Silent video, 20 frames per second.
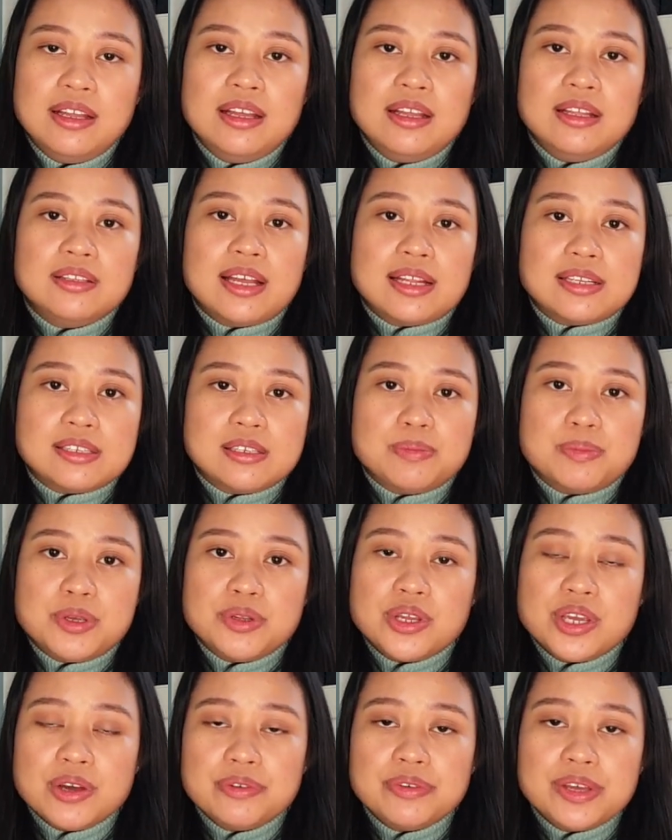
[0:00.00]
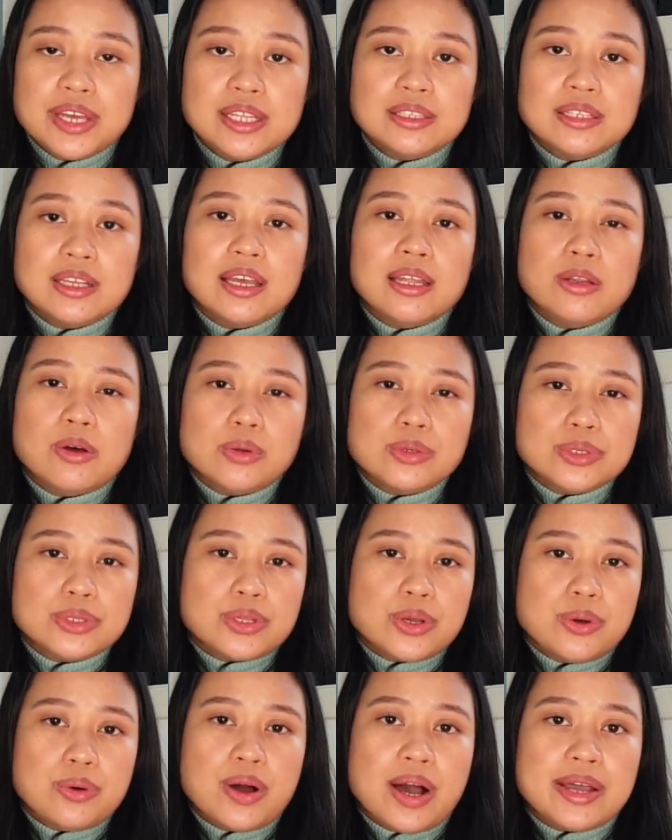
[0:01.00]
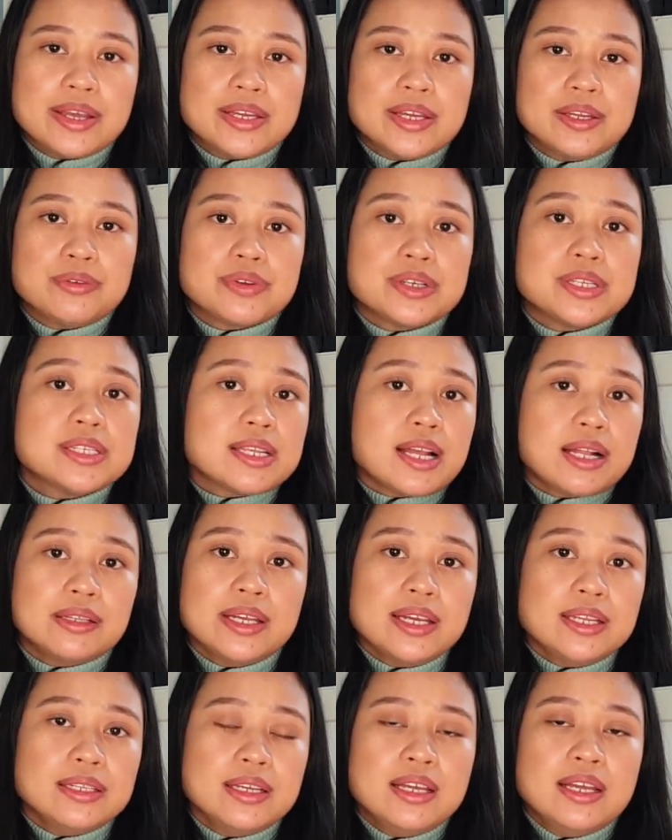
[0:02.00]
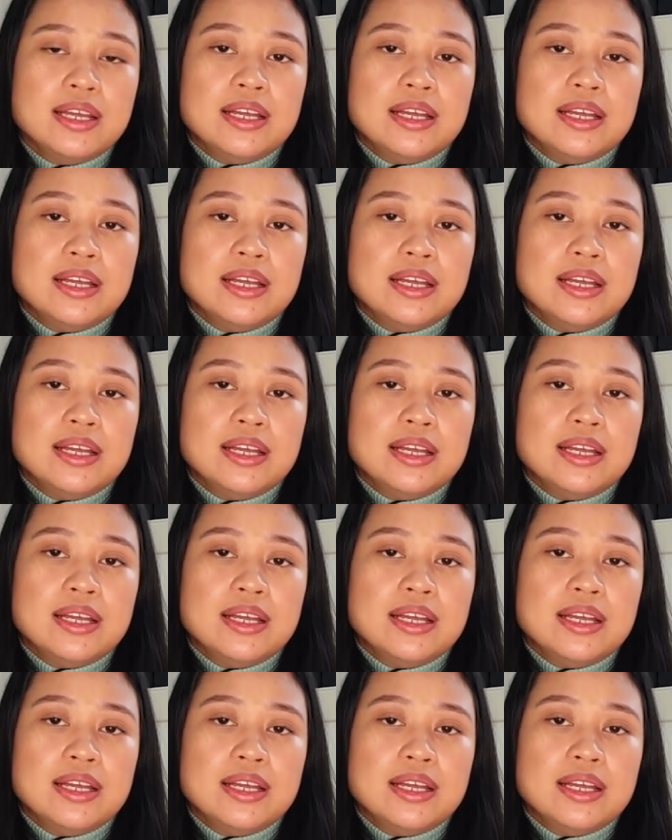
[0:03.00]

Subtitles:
That's the beauty of it, and also I can resell it.